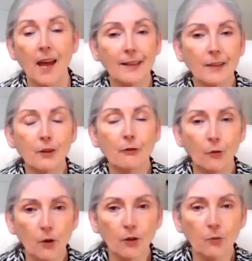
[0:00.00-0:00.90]
And then the
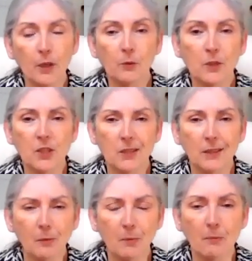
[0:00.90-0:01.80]
fourth one, which is
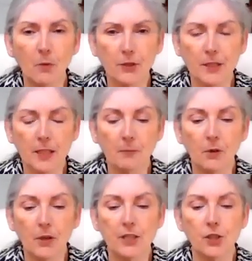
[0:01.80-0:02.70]
a little bit more
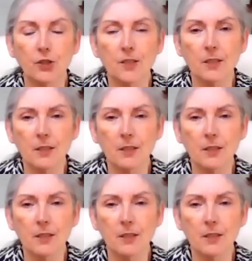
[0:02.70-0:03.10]
deeper, is your